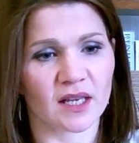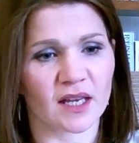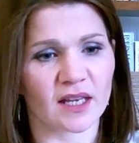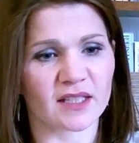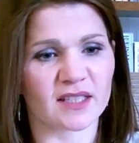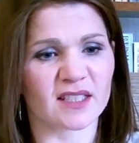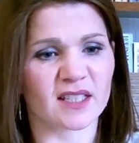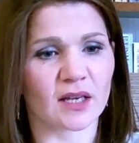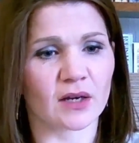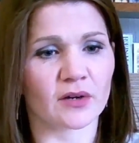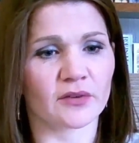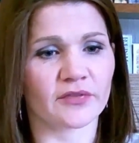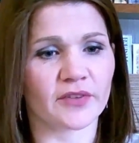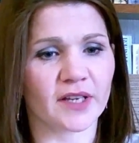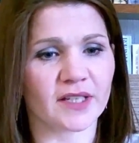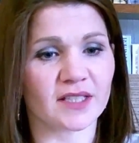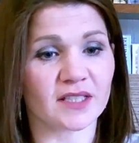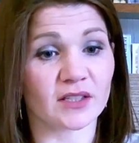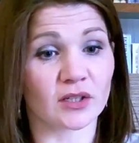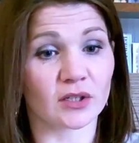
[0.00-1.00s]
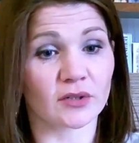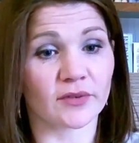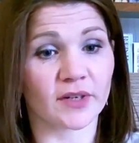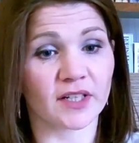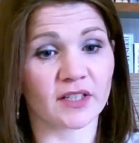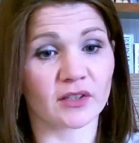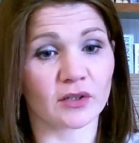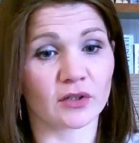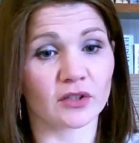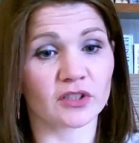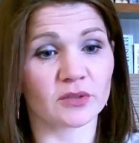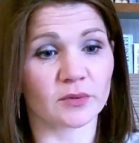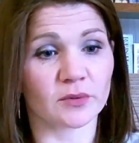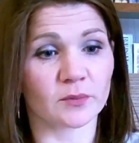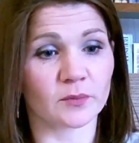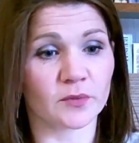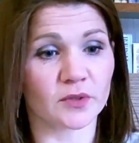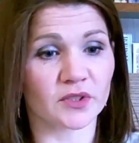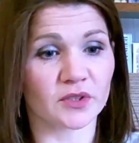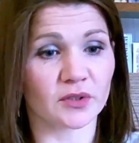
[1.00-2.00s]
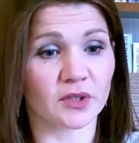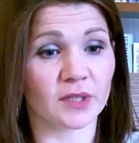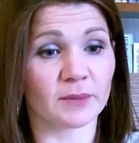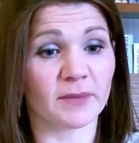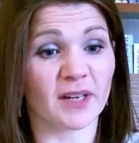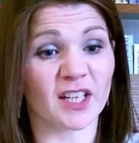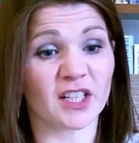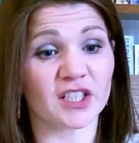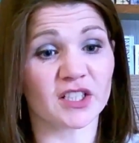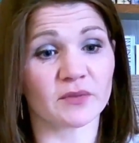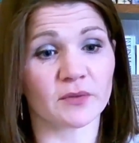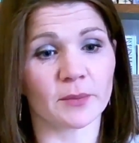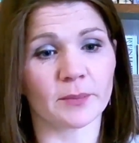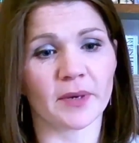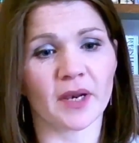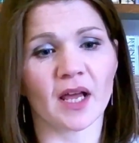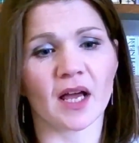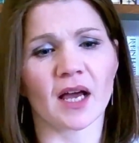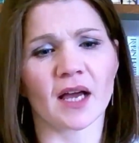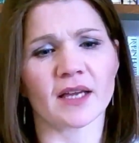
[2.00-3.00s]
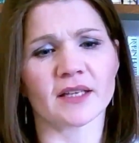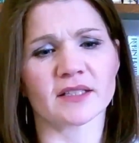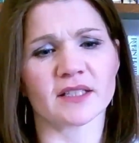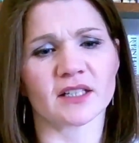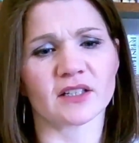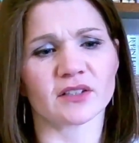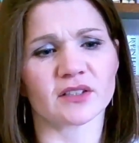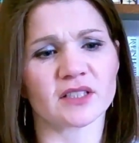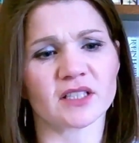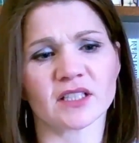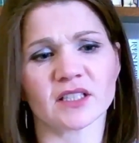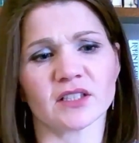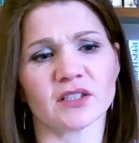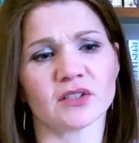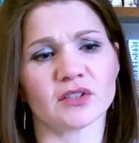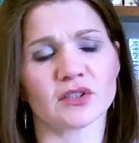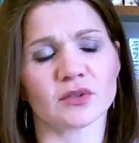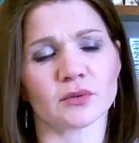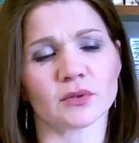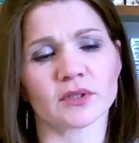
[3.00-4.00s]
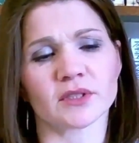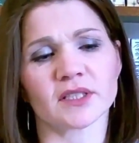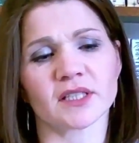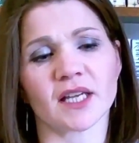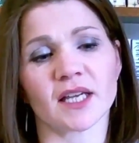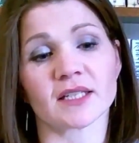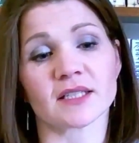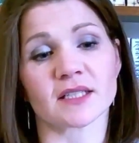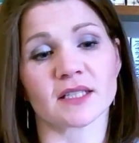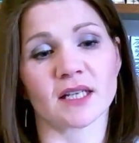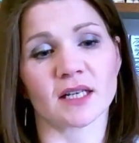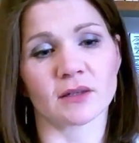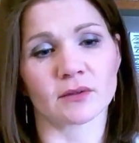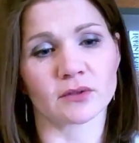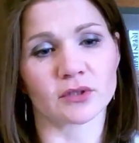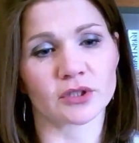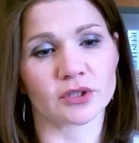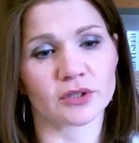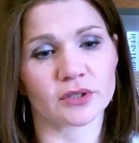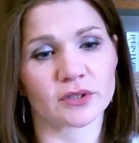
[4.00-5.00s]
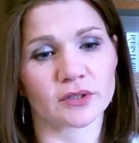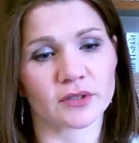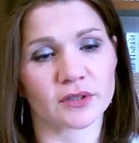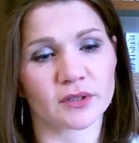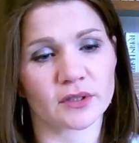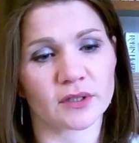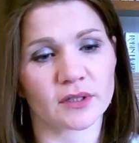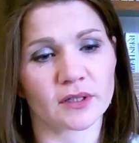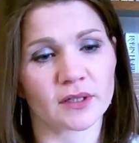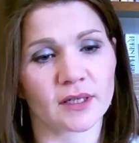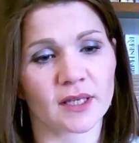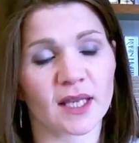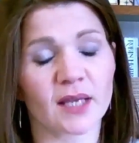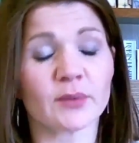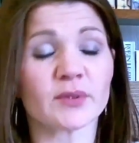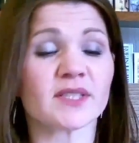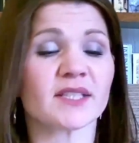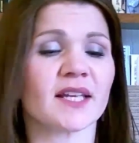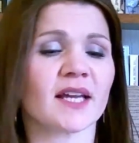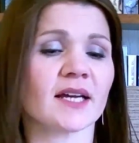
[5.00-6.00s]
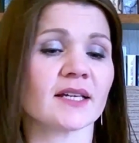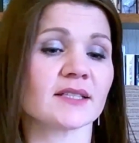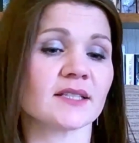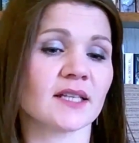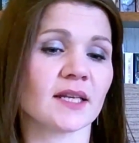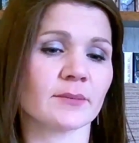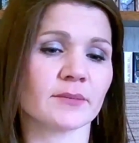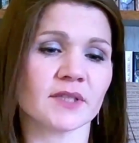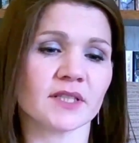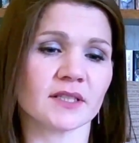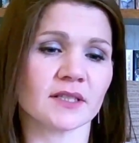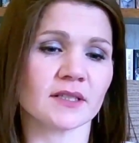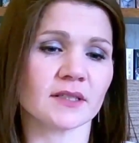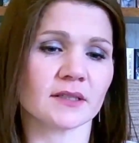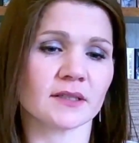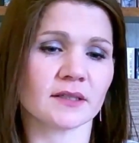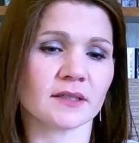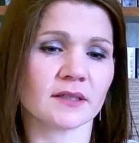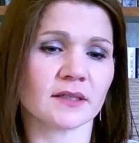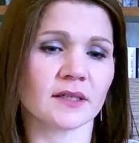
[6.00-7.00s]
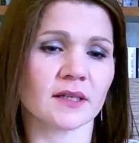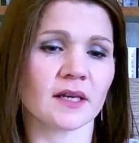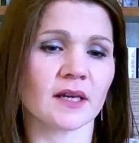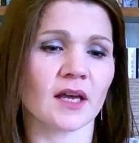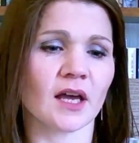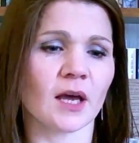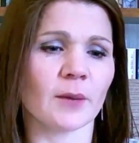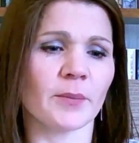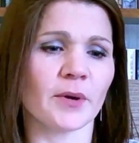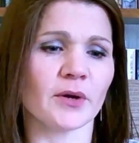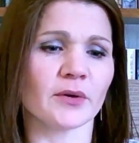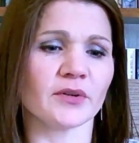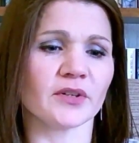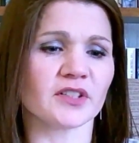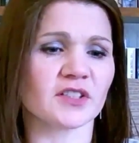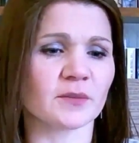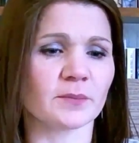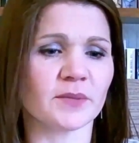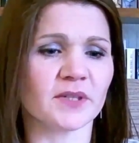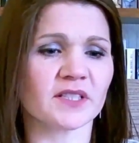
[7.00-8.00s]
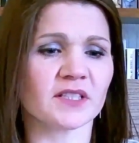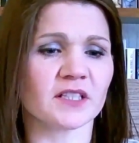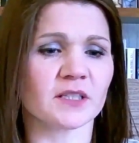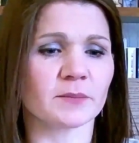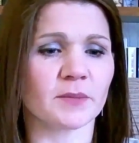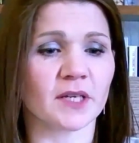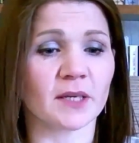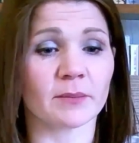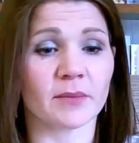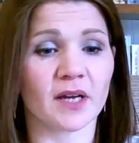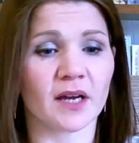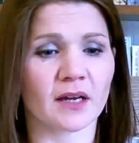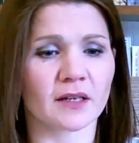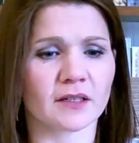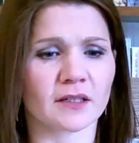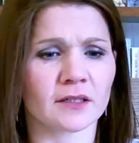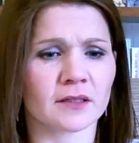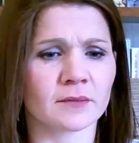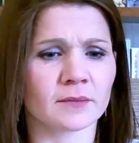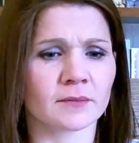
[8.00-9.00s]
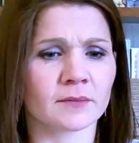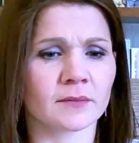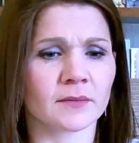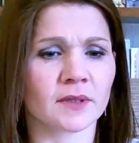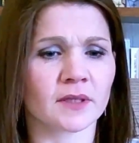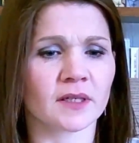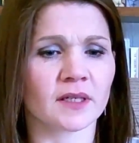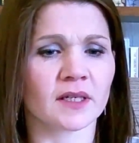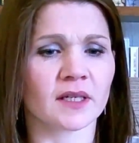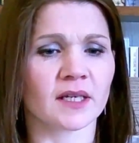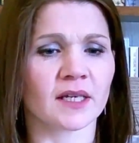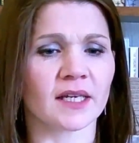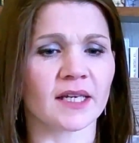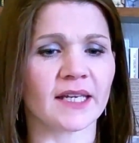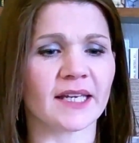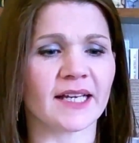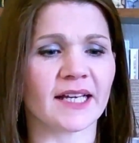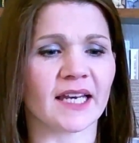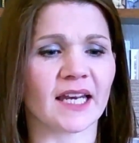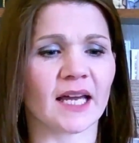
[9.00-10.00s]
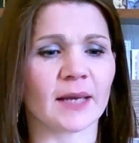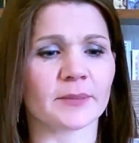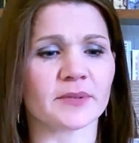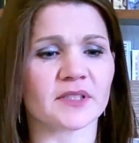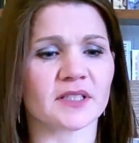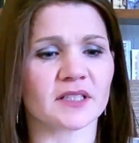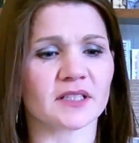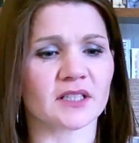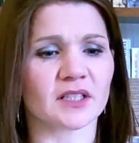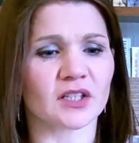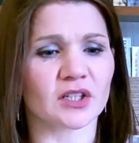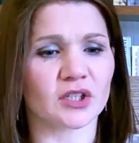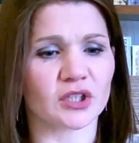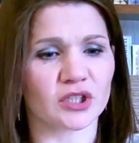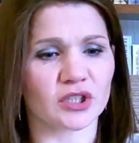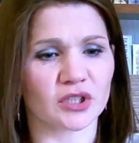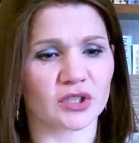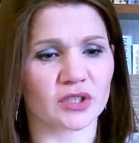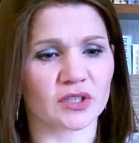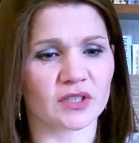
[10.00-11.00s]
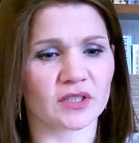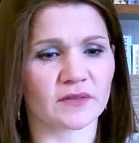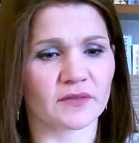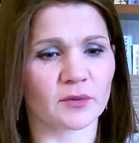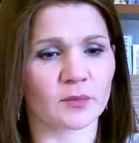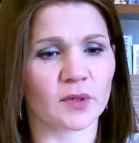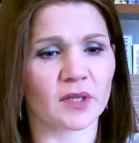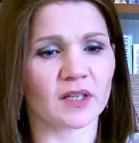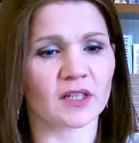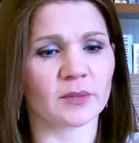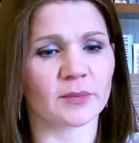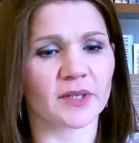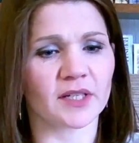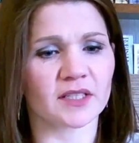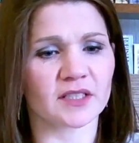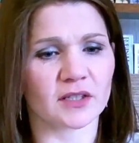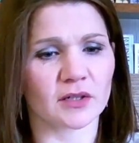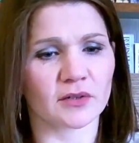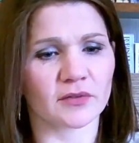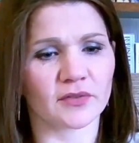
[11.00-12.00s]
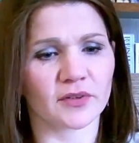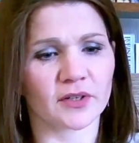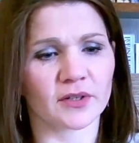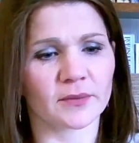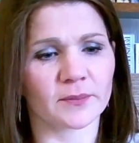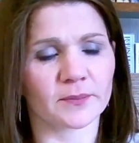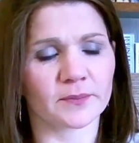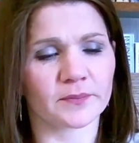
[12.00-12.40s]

A sour-faced nod of acknowledgement was all he managed in reply as he continued towards the guest lounge. It was nice and empty, a bonus of business being bad. He collapsed into the cushions of the welcoming sofa.